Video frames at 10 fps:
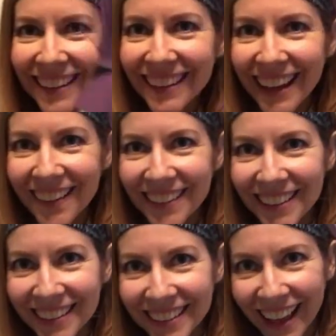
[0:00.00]
Now he
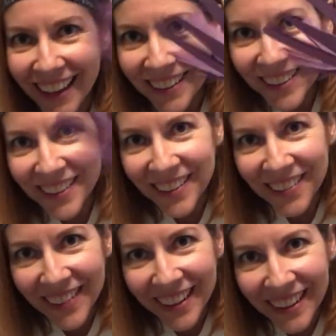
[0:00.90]
looks extra
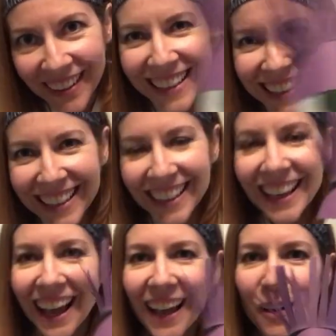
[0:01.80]
fun.
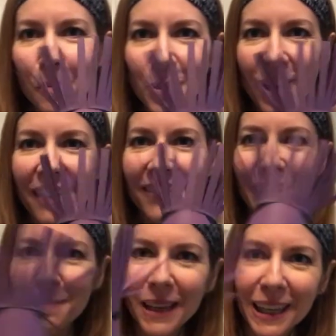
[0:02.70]
I hope you have
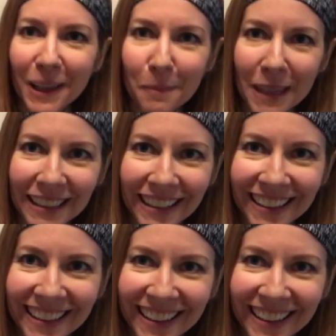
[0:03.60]
fun making a Minion.